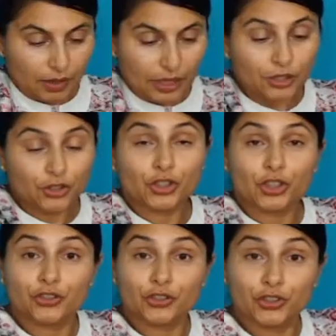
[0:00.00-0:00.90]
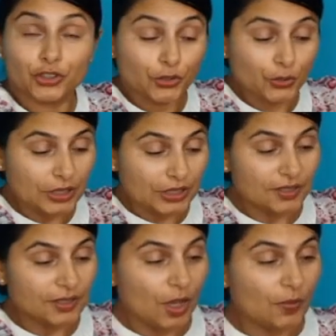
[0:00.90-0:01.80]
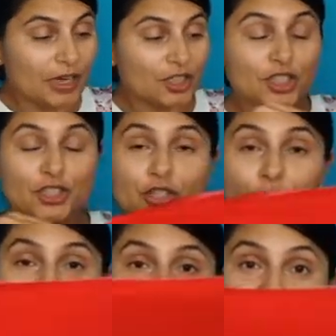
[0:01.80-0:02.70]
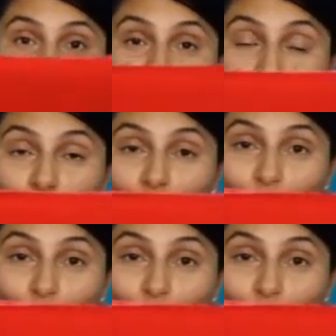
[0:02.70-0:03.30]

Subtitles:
And you're going to notice I'm actually sewing this the wrong